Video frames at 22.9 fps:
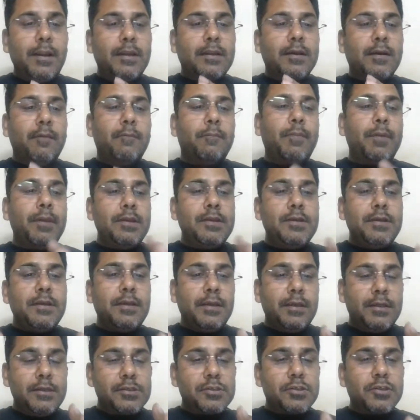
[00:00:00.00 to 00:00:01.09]

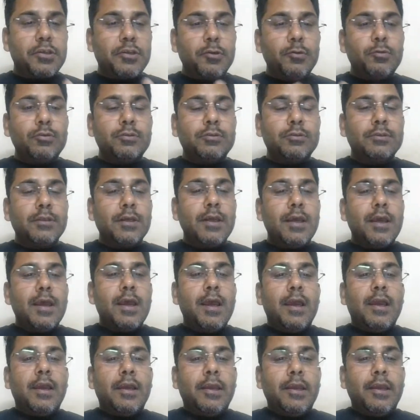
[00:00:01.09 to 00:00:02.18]
company institutes,
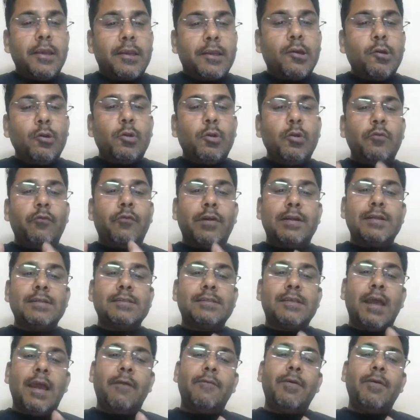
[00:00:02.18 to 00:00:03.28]
equity funds
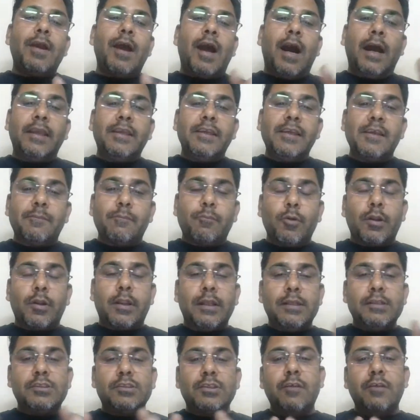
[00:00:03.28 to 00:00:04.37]
have a higher
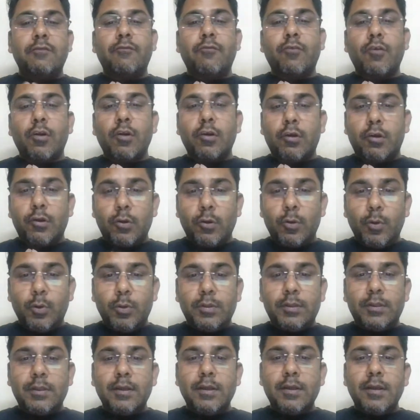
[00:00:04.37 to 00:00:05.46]
potential for
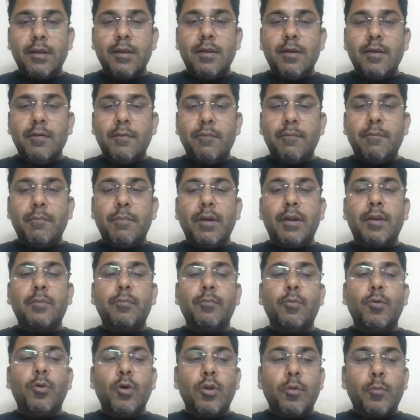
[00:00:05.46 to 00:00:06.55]
growth but
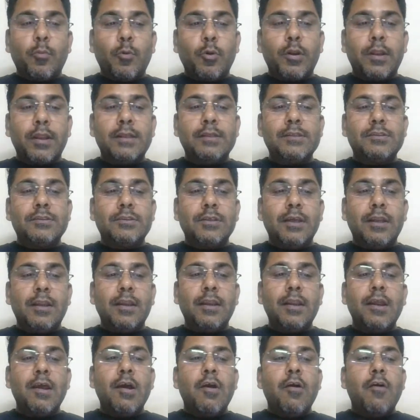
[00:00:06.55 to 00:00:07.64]
more potential
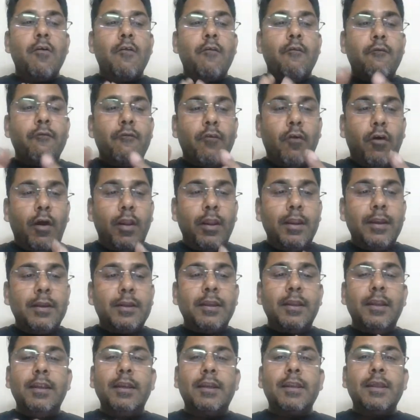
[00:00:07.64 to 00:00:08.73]

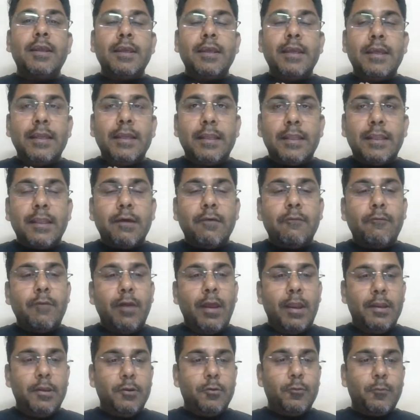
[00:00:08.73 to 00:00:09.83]
volatility in the
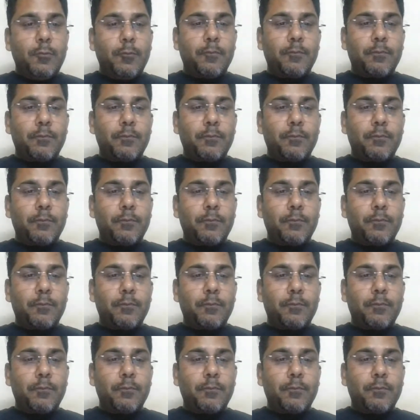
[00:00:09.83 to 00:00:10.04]
value.